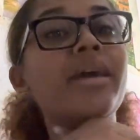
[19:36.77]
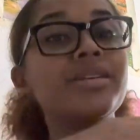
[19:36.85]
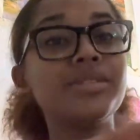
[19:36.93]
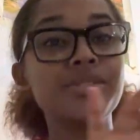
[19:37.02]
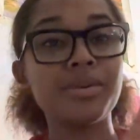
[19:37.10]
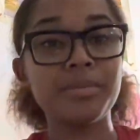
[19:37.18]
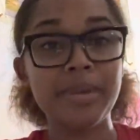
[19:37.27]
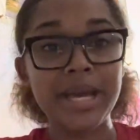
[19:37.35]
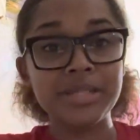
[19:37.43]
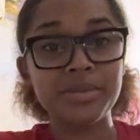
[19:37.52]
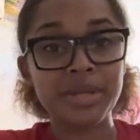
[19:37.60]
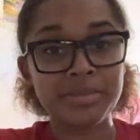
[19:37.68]
So back
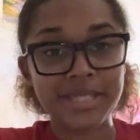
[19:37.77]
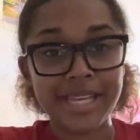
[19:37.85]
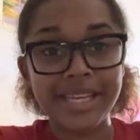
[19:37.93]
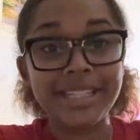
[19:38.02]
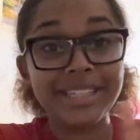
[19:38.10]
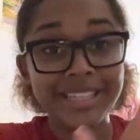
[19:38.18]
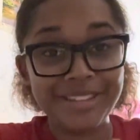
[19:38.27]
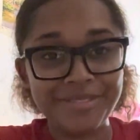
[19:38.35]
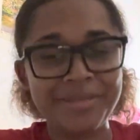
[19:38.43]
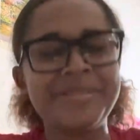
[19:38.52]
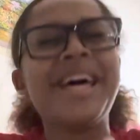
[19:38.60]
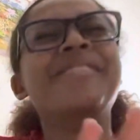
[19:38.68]
to what I'm saying.
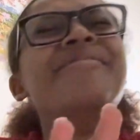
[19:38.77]
Leaving